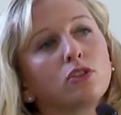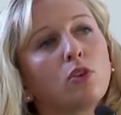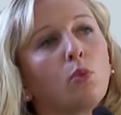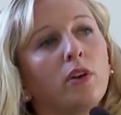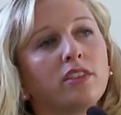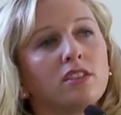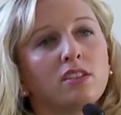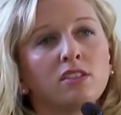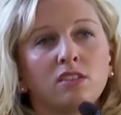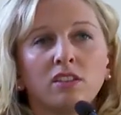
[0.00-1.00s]
So what this
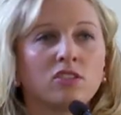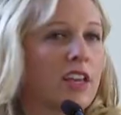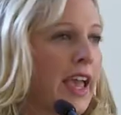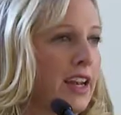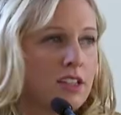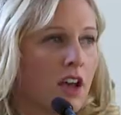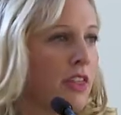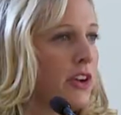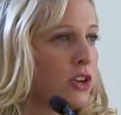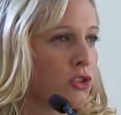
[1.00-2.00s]
is it's like any
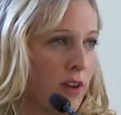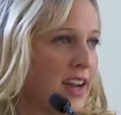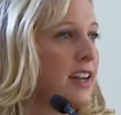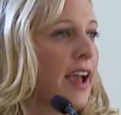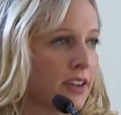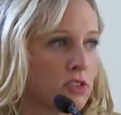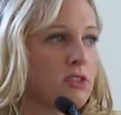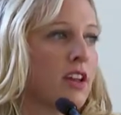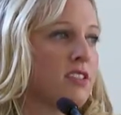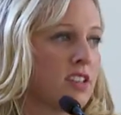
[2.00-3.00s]
other graded
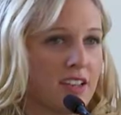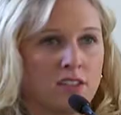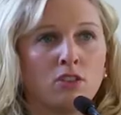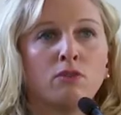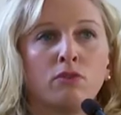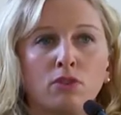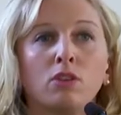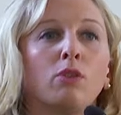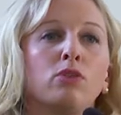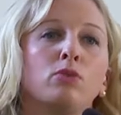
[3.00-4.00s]
exercise test that
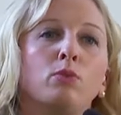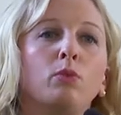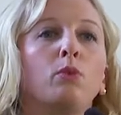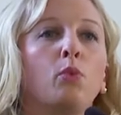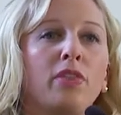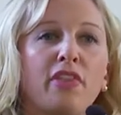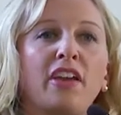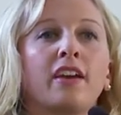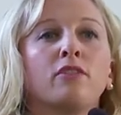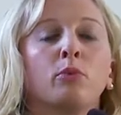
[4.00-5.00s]
you would
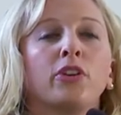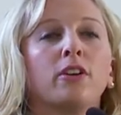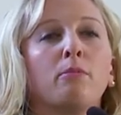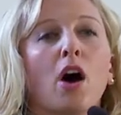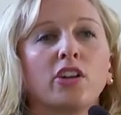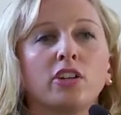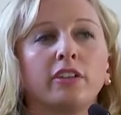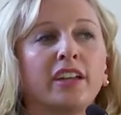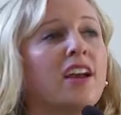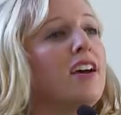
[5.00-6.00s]
think of, where you're
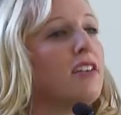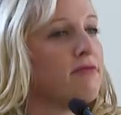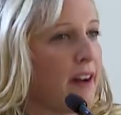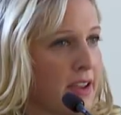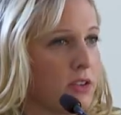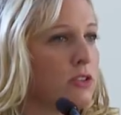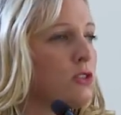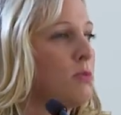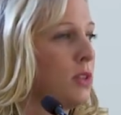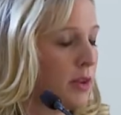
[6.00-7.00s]
monitoring vitals,
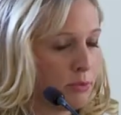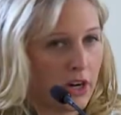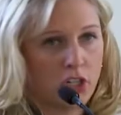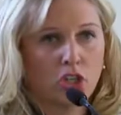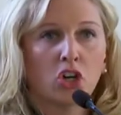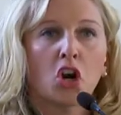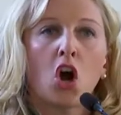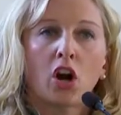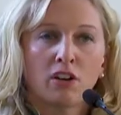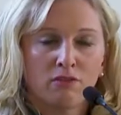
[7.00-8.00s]
blood pressure,
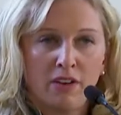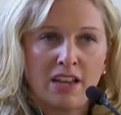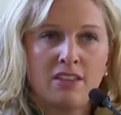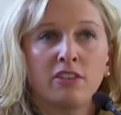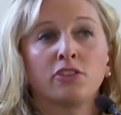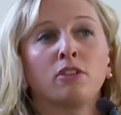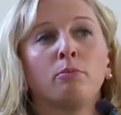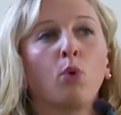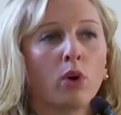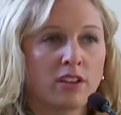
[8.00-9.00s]
heart rate. There's a
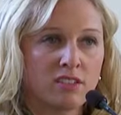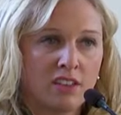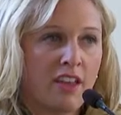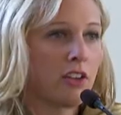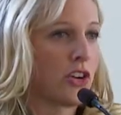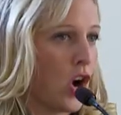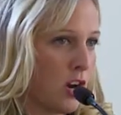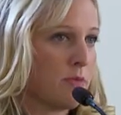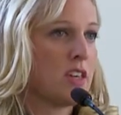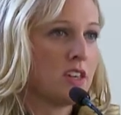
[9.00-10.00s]
Borg scale or an
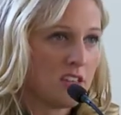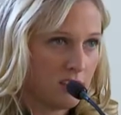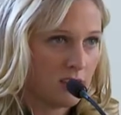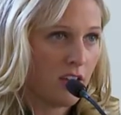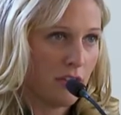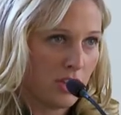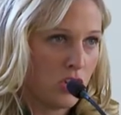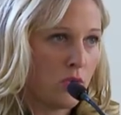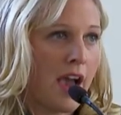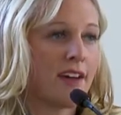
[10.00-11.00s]
RPE scale that
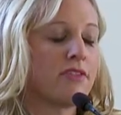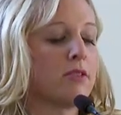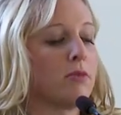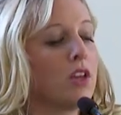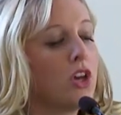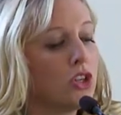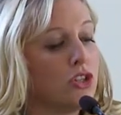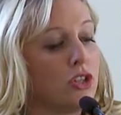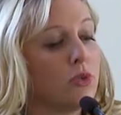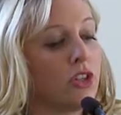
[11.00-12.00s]
you have them
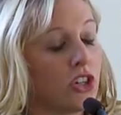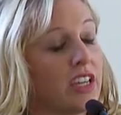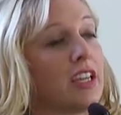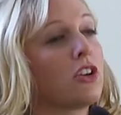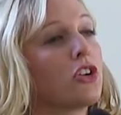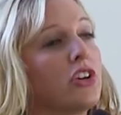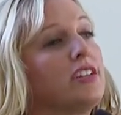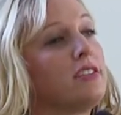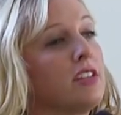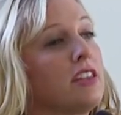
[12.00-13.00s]
do, and you're
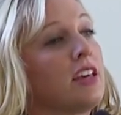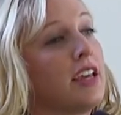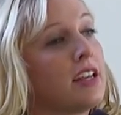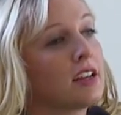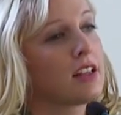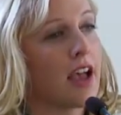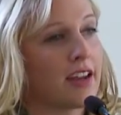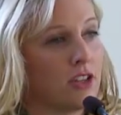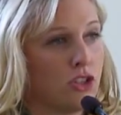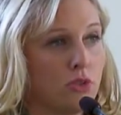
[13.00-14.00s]
increasing the
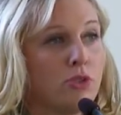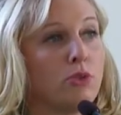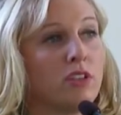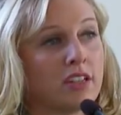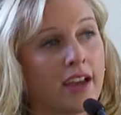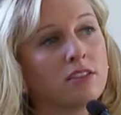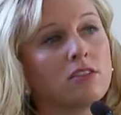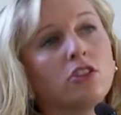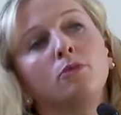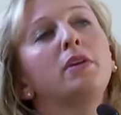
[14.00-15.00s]
incline as you do the test,
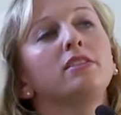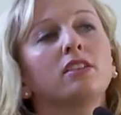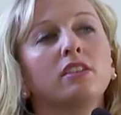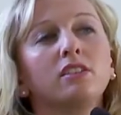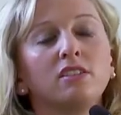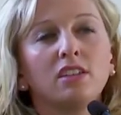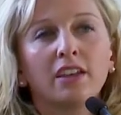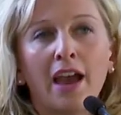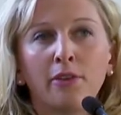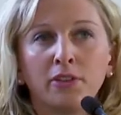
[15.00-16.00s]
and you're basically seeing
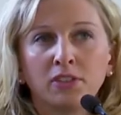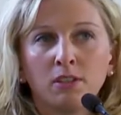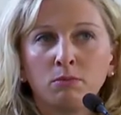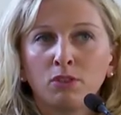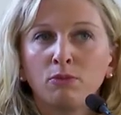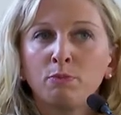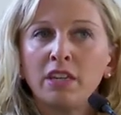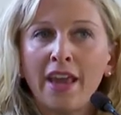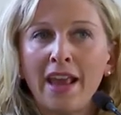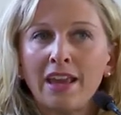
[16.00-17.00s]
how their symptoms
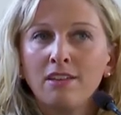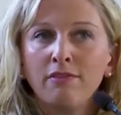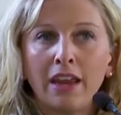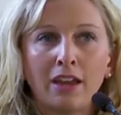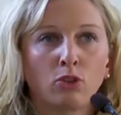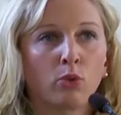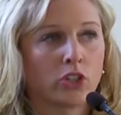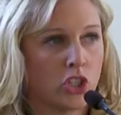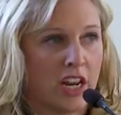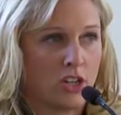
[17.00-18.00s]
behave and or
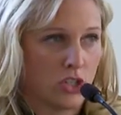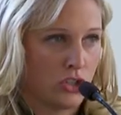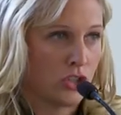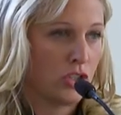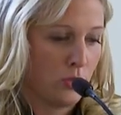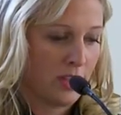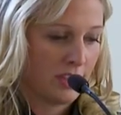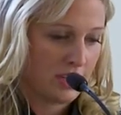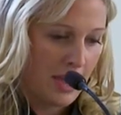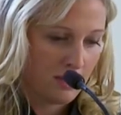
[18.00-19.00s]
change as you're doing the
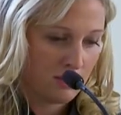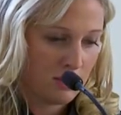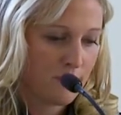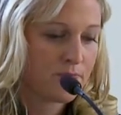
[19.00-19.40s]
test.